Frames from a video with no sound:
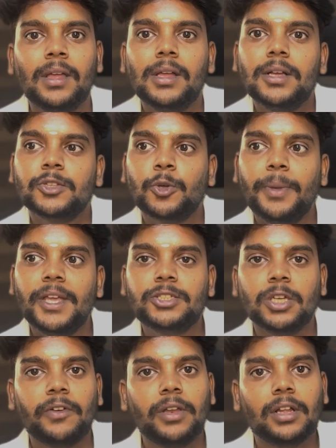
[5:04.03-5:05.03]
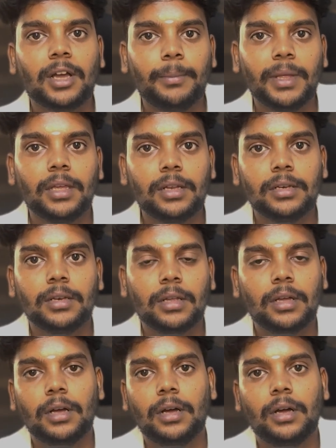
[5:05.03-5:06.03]
So make sure when you're coming in
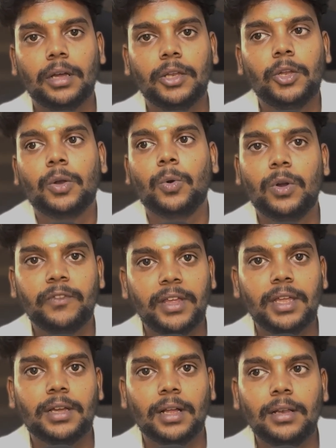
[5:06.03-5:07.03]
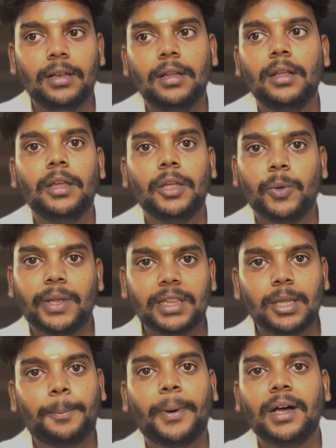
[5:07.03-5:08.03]
your own vehicle, you get
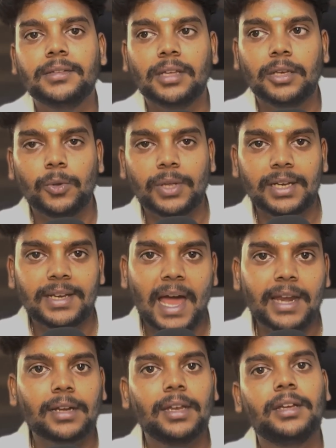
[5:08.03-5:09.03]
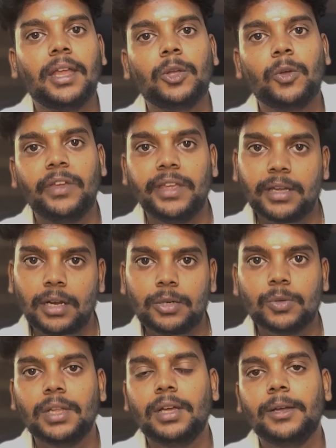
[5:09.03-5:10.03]
the pass and you can directly take your vehicle
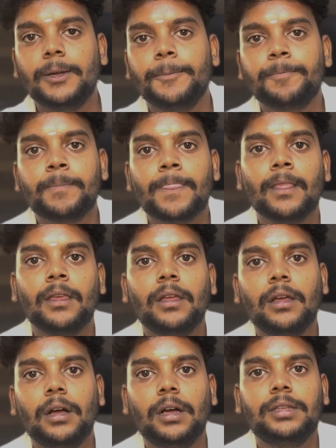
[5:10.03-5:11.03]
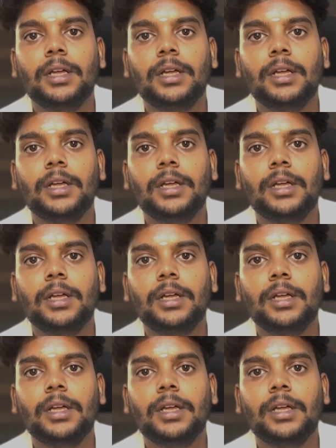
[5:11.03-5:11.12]
to the